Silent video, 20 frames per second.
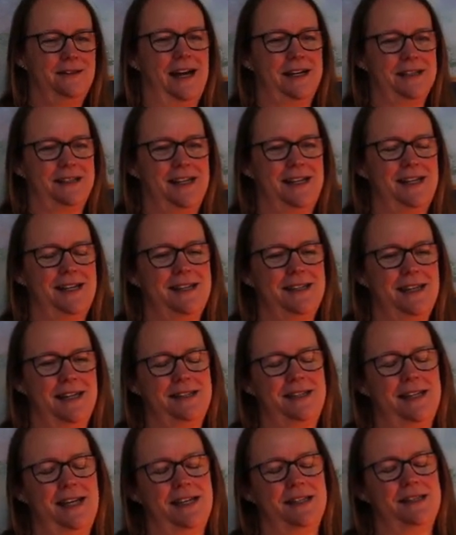That's
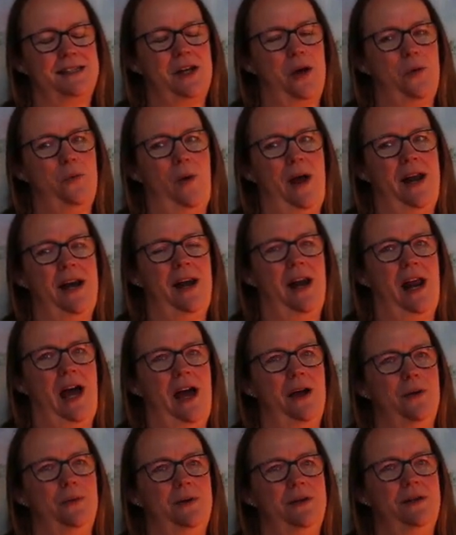it. So when
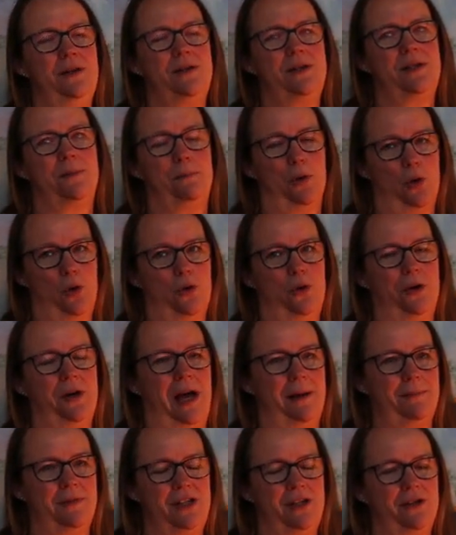I was born,
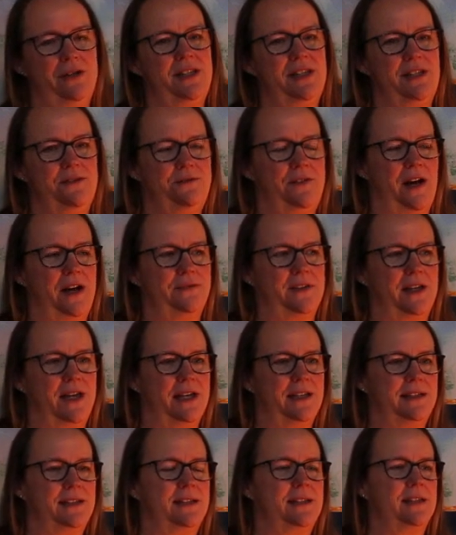I'm the youngest of 5
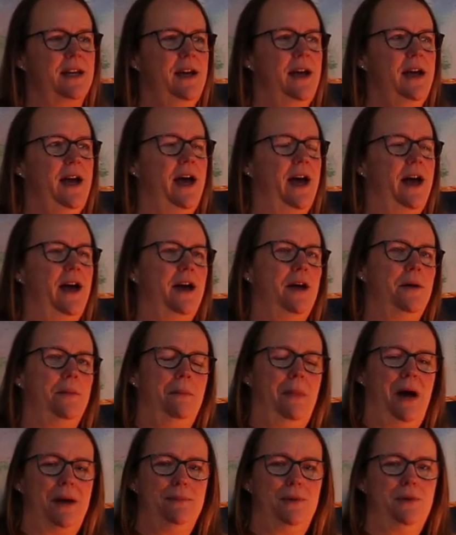kids.
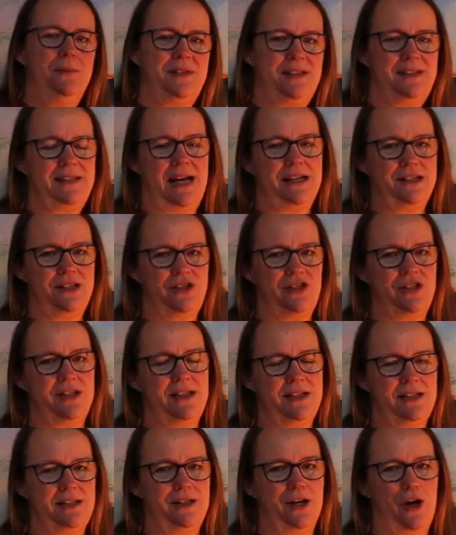My mum decided she
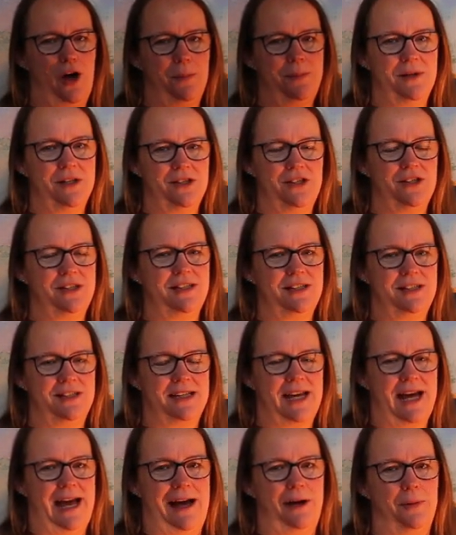needed a hobby and she needed
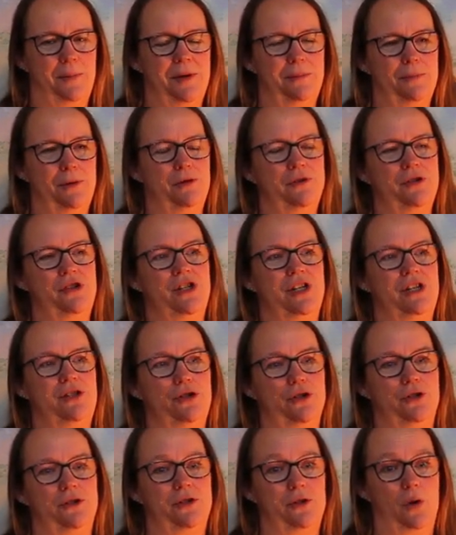to get out a bit more, and she
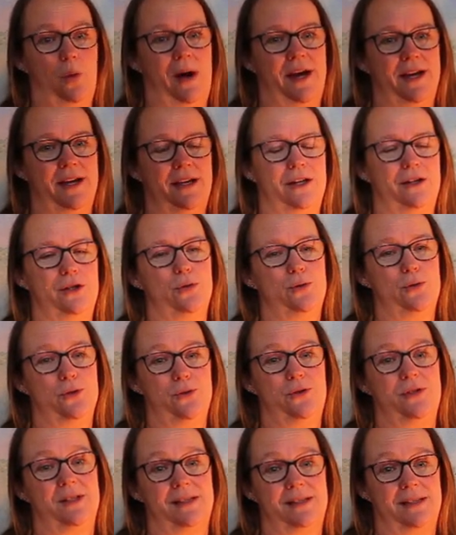joined a choir who
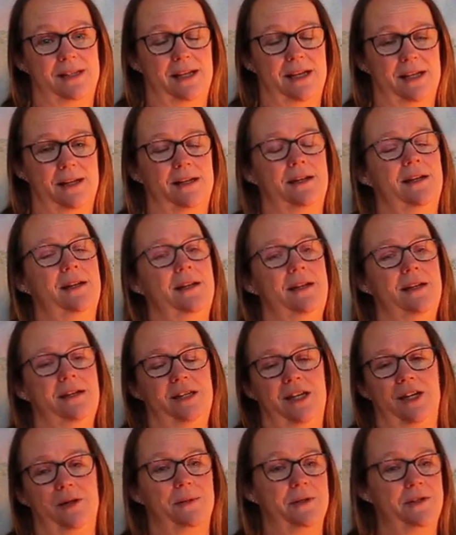used to sing
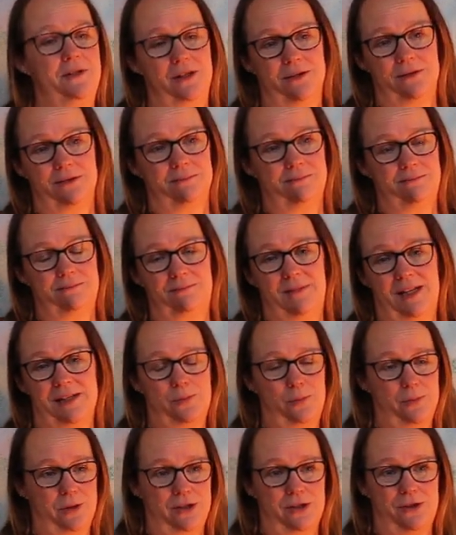Gilbert and Sullivan.
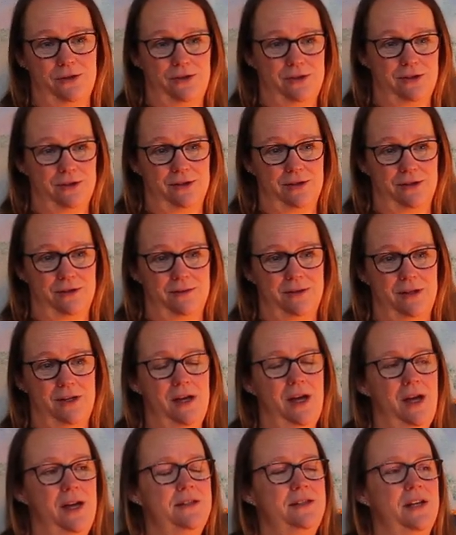That's what they used to do.
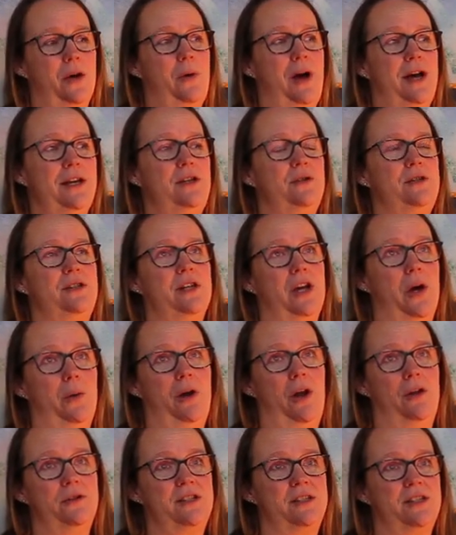Yeah. So I used to
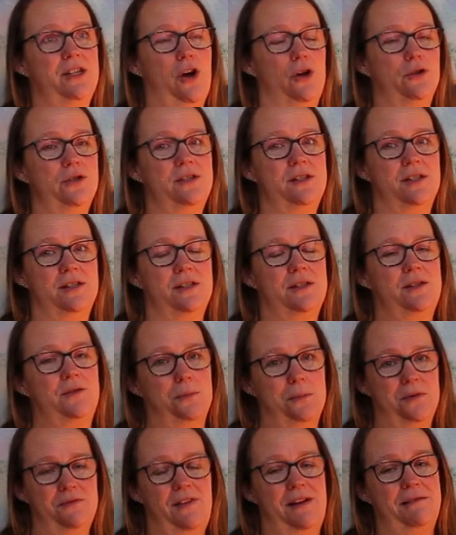go along to the concerts
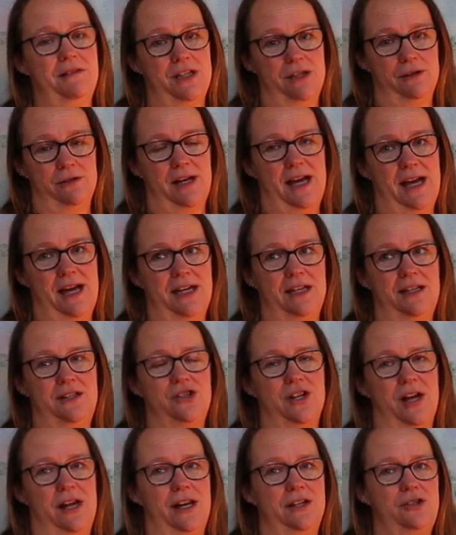from a very young
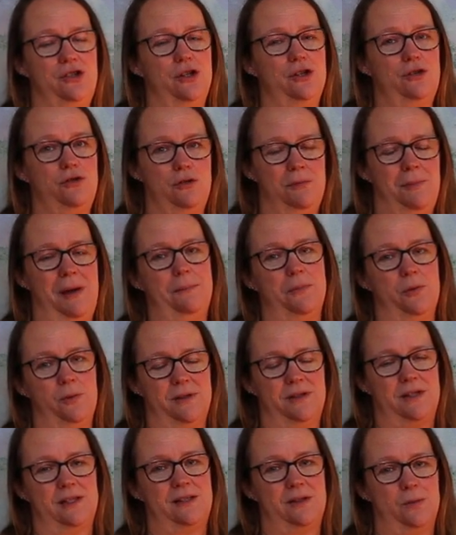age, and I just remember
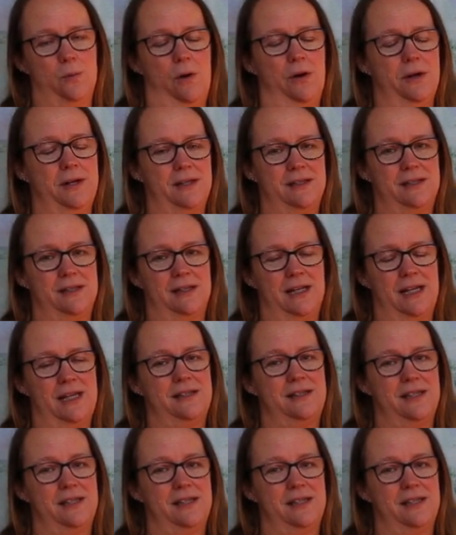with this one, it's a